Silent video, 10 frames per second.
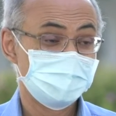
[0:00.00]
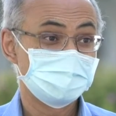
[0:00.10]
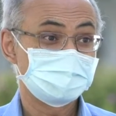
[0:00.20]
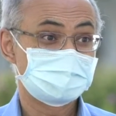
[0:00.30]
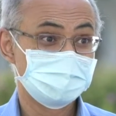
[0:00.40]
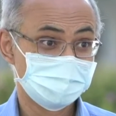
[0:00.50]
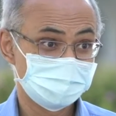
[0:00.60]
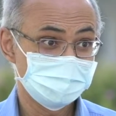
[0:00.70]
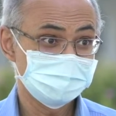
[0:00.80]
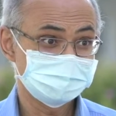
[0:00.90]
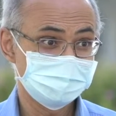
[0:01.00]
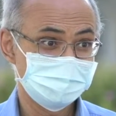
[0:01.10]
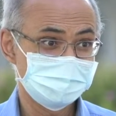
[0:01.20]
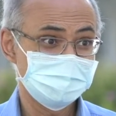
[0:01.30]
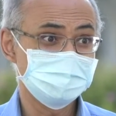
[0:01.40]
We are clearly
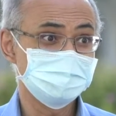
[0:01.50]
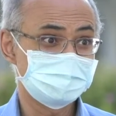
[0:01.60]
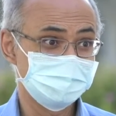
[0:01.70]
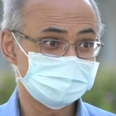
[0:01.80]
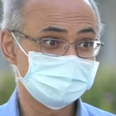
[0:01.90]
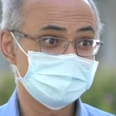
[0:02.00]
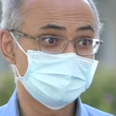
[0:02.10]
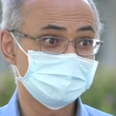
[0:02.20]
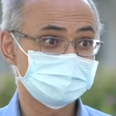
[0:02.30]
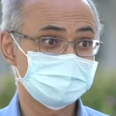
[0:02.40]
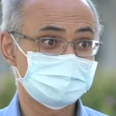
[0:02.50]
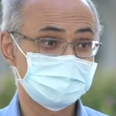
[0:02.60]
seeing increased levels of